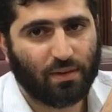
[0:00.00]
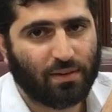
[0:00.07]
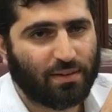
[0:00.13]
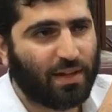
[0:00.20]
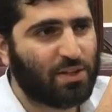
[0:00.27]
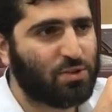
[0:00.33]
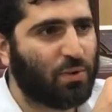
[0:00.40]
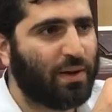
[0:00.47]

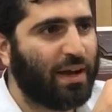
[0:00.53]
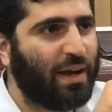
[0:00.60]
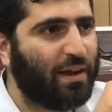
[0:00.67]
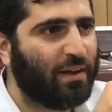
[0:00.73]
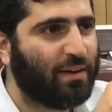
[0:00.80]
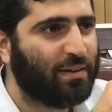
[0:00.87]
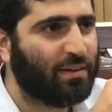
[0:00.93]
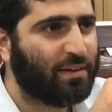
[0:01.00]
That's why
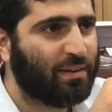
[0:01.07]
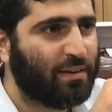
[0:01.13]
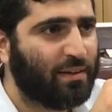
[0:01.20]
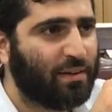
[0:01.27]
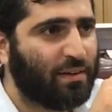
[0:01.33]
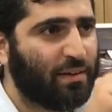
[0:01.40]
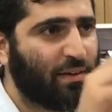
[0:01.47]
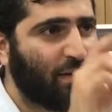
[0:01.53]

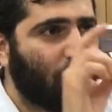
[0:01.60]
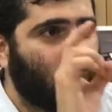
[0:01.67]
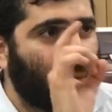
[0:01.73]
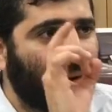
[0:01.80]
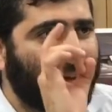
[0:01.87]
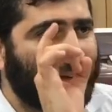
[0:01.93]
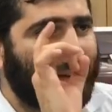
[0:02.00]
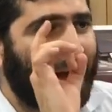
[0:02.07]

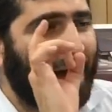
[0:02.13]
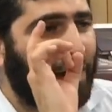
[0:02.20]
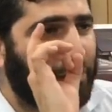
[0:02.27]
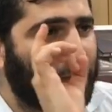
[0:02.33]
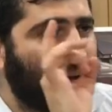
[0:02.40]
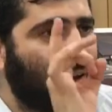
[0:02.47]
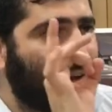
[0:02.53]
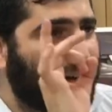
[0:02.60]
when the
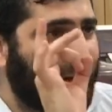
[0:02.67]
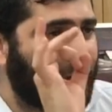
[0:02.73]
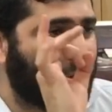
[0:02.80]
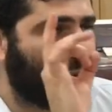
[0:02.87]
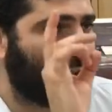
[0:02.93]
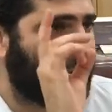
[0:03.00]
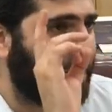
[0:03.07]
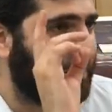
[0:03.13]
Ari
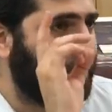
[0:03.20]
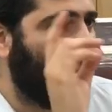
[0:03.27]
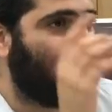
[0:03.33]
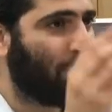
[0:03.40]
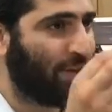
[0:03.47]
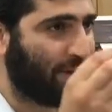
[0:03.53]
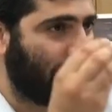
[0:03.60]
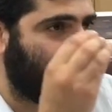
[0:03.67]
HaKadosh came out
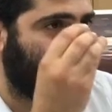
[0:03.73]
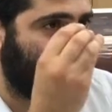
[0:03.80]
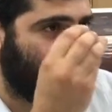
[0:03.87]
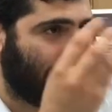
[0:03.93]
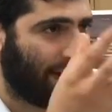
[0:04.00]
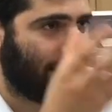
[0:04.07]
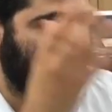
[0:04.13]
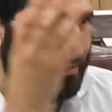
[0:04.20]
with the
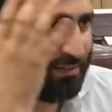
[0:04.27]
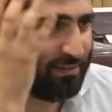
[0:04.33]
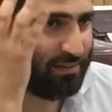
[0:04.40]
Kabbalah,